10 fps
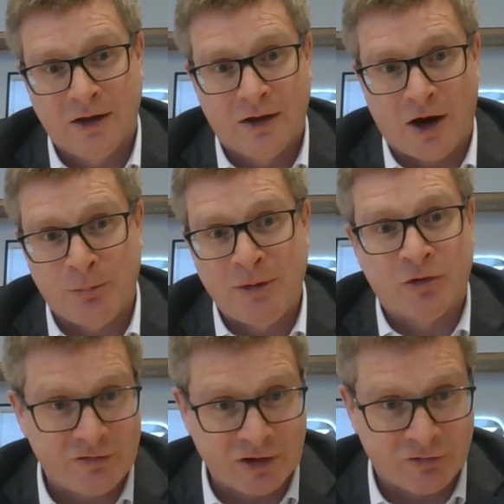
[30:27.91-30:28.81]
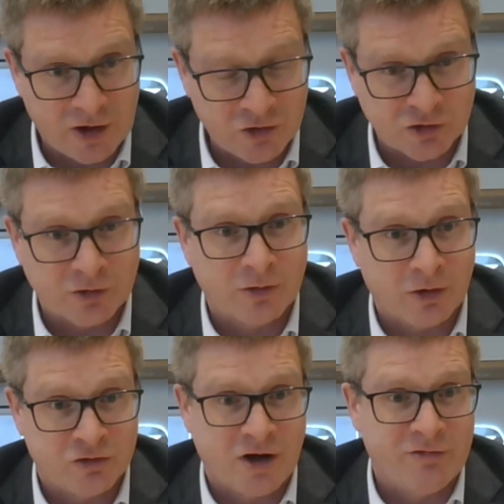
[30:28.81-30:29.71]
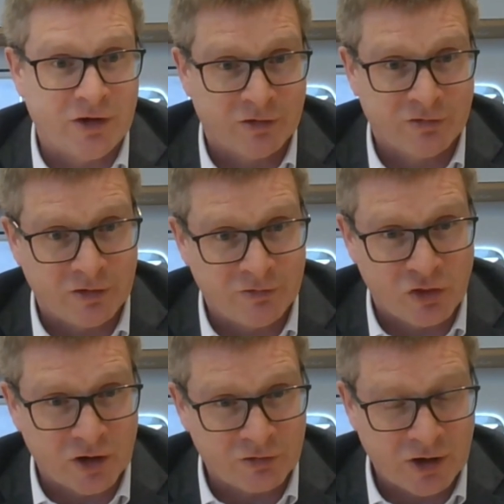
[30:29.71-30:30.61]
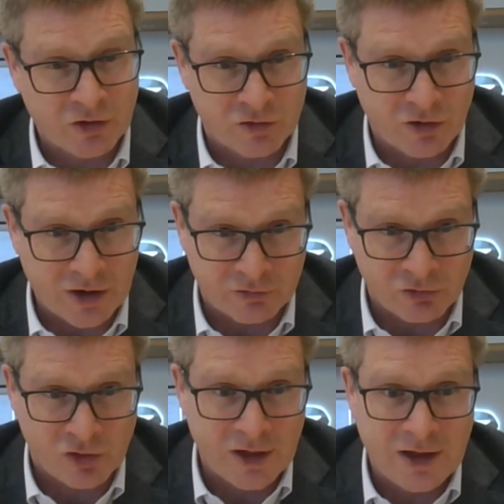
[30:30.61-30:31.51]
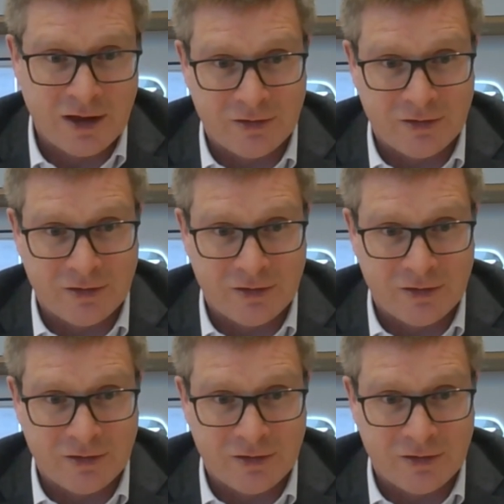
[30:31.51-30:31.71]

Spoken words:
are people traveling for leisure or traveling for visiting friends and relatives.